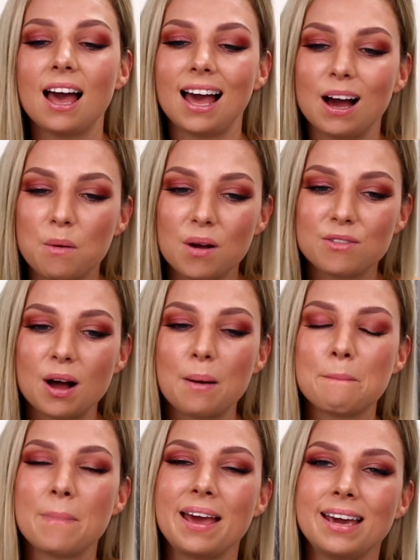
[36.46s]

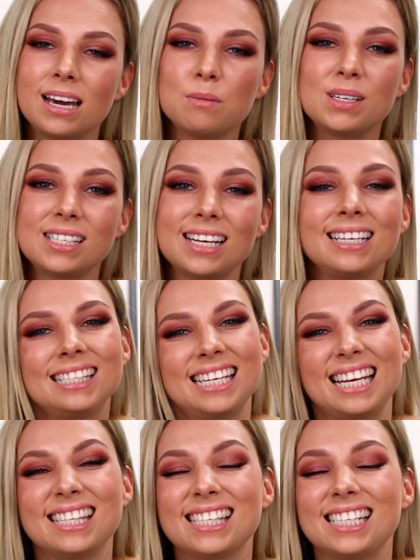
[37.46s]
However, making mistakes
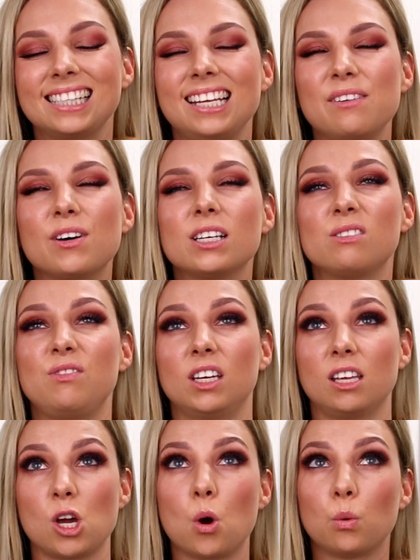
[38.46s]
tends to leave us
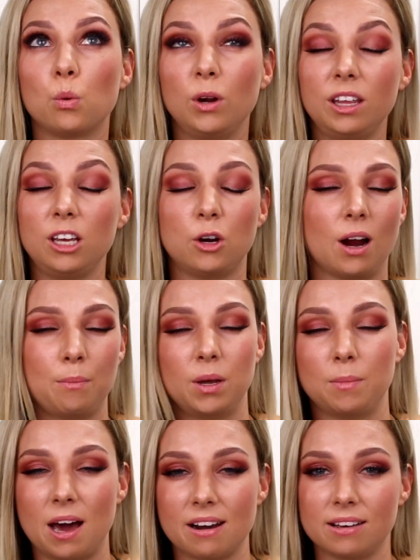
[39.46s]
feeling really crappy
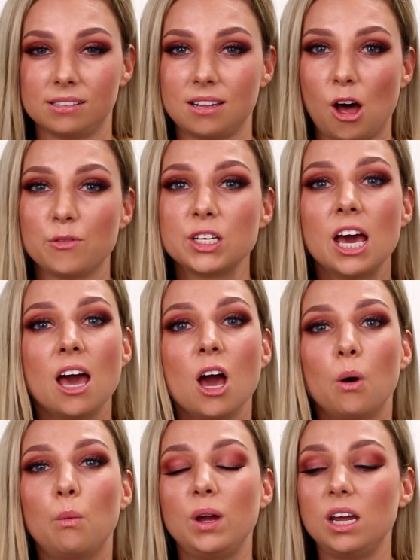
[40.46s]
about ourselves.
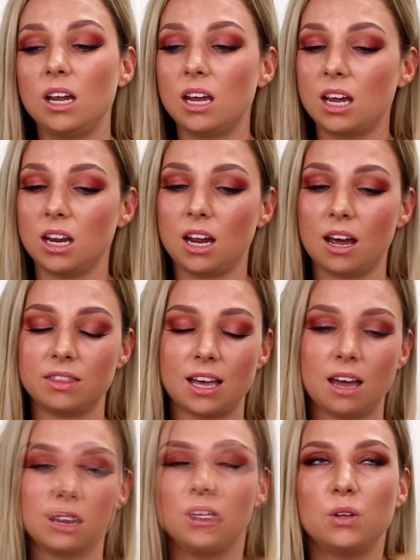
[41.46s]
We can get
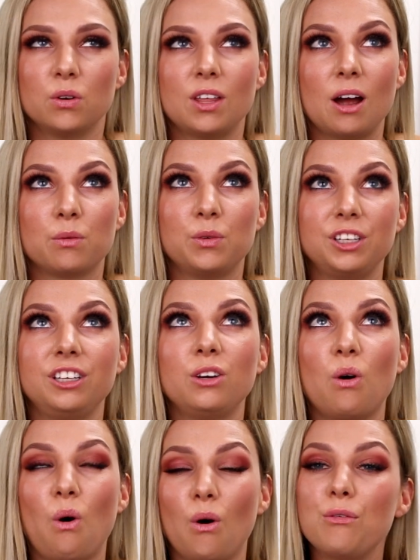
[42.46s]
that, you know, that
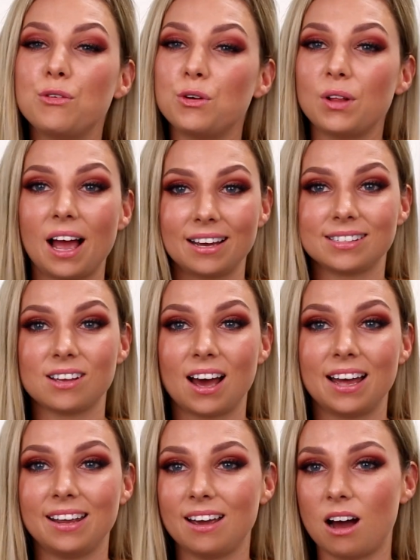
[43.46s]
really awful
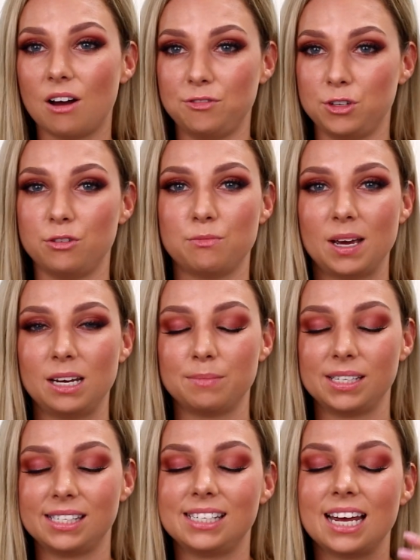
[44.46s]
anxiety after you've made a
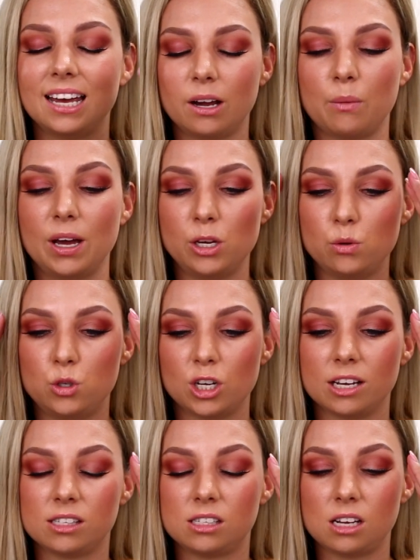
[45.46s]
mistake where you
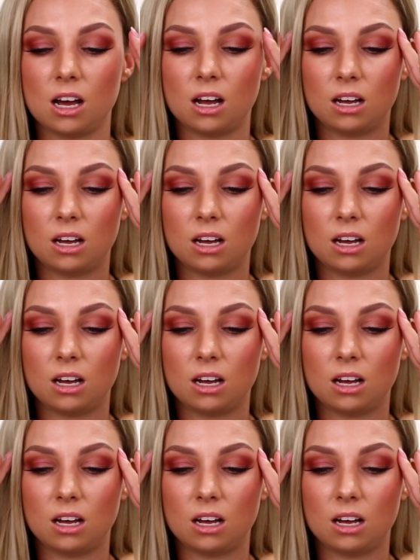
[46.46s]
just